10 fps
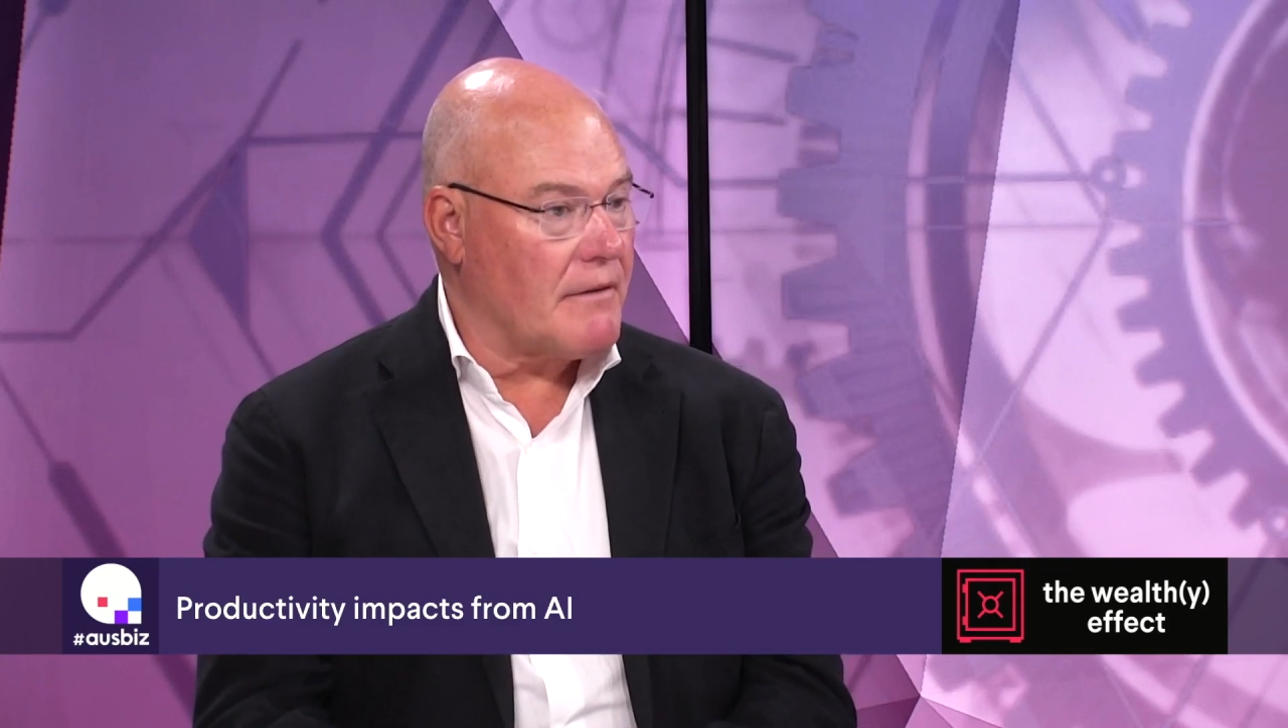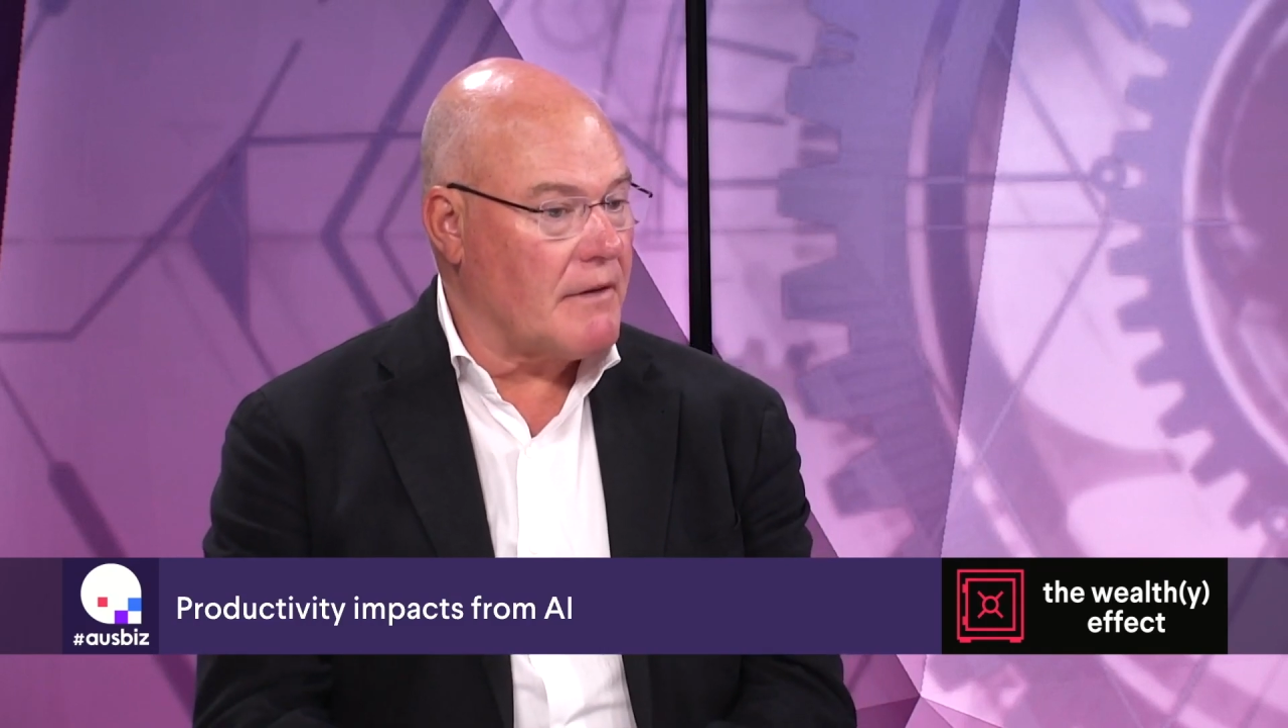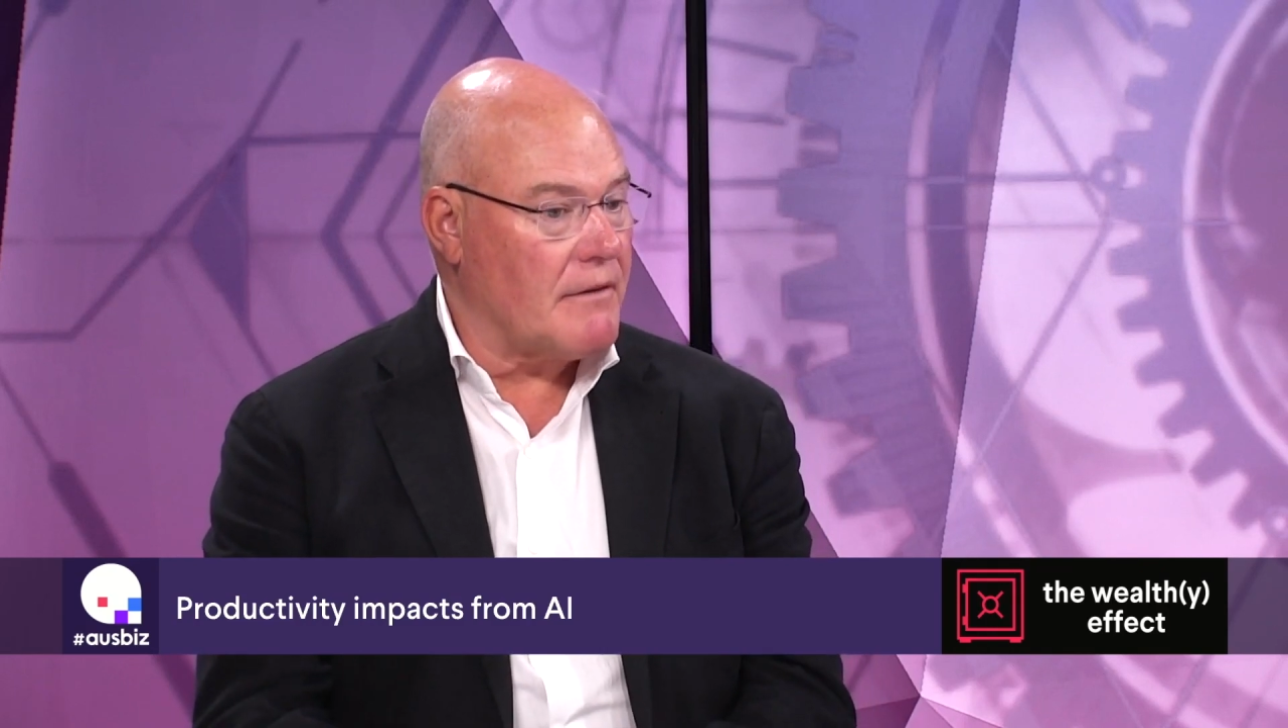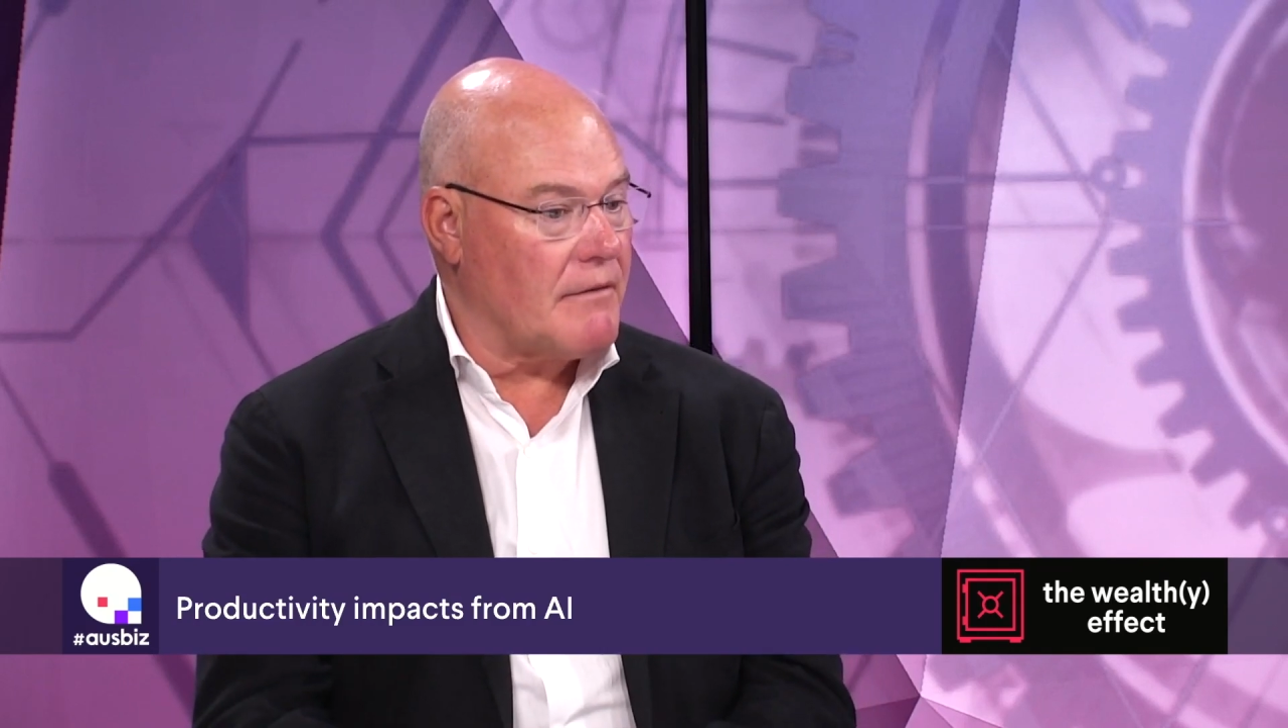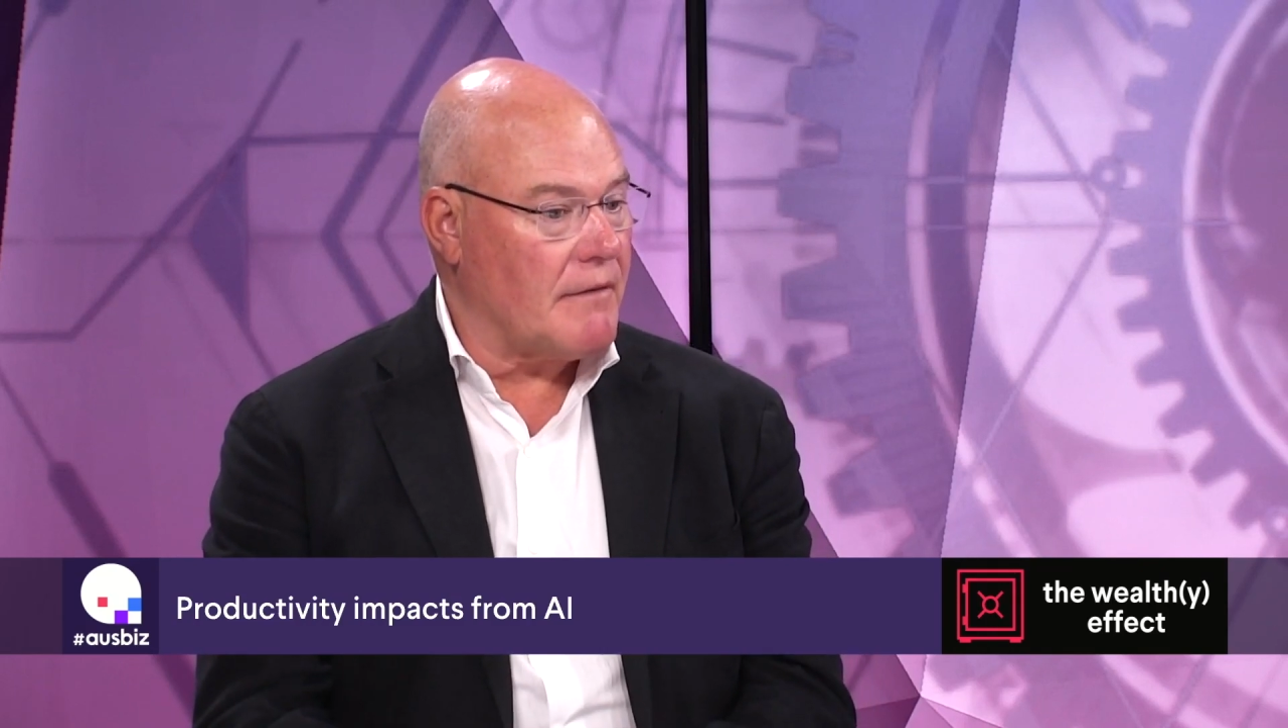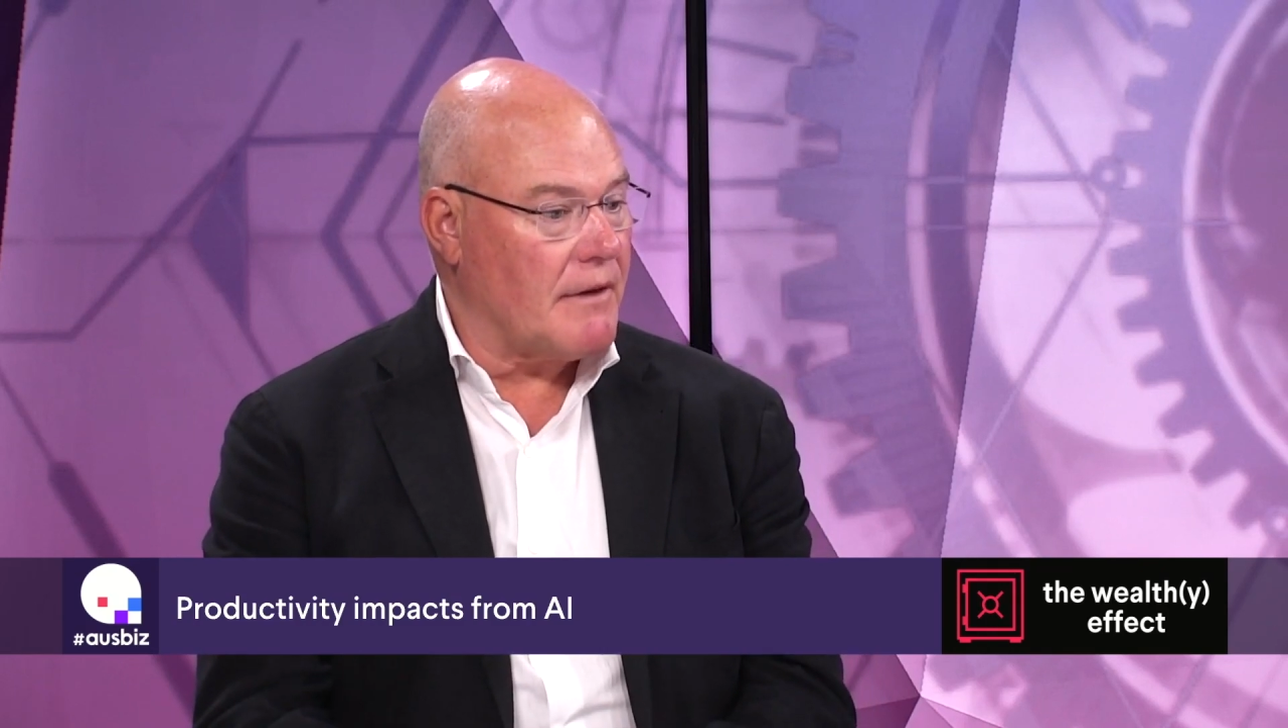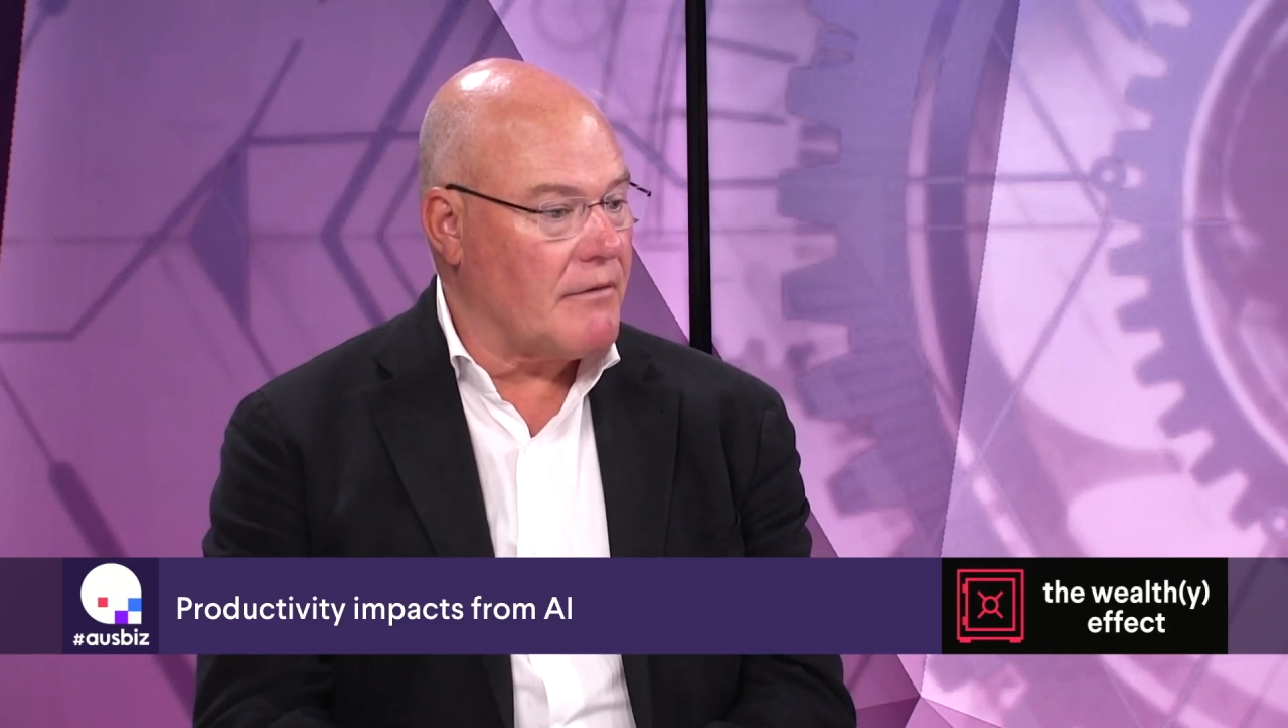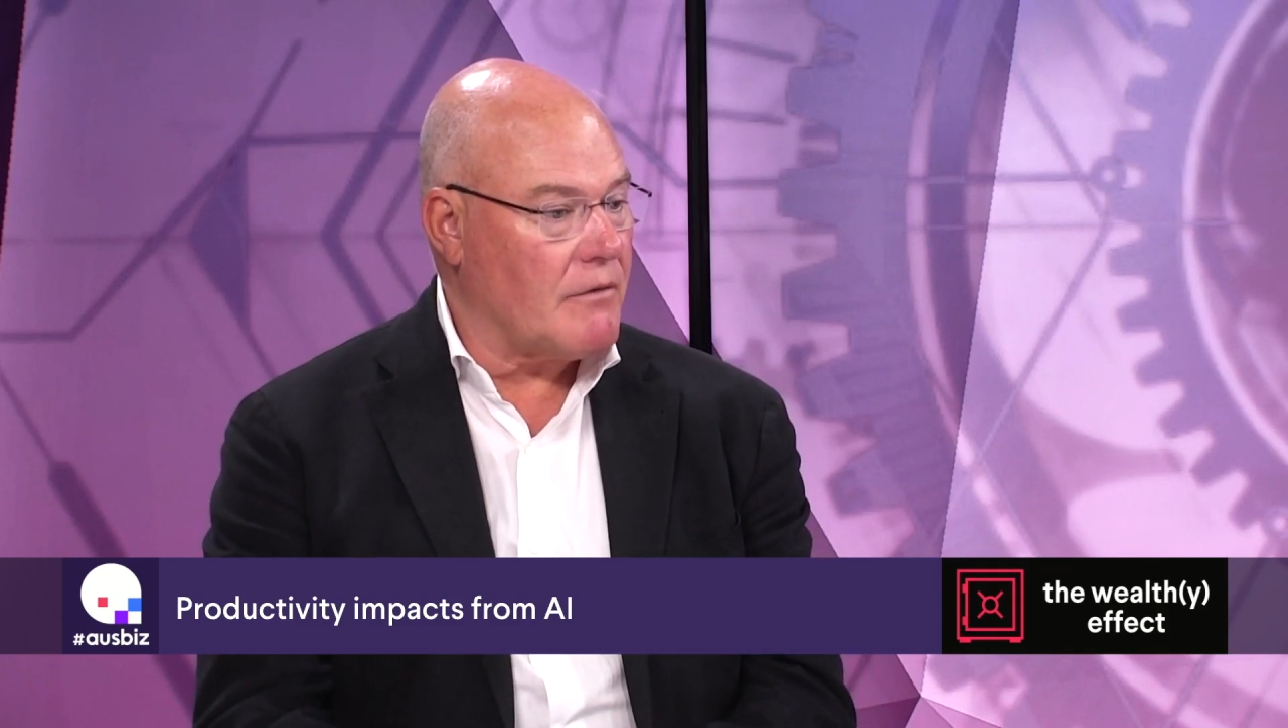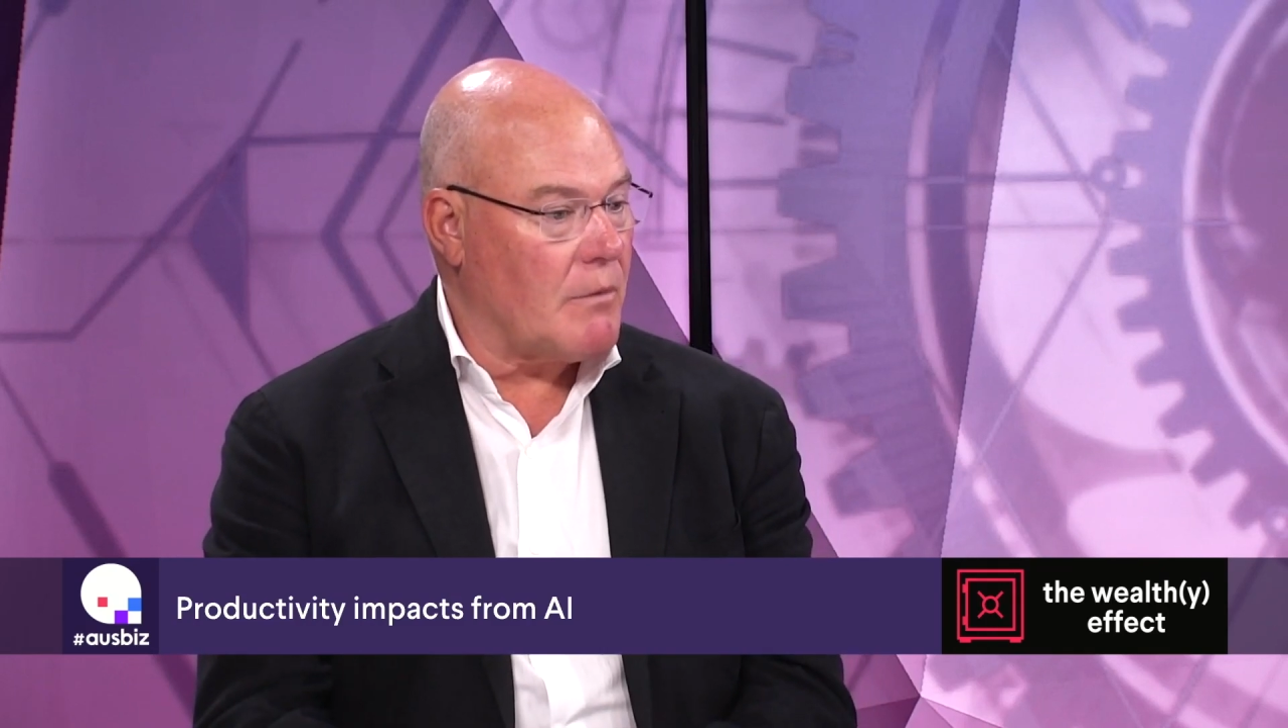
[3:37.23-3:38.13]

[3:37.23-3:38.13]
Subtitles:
these investors,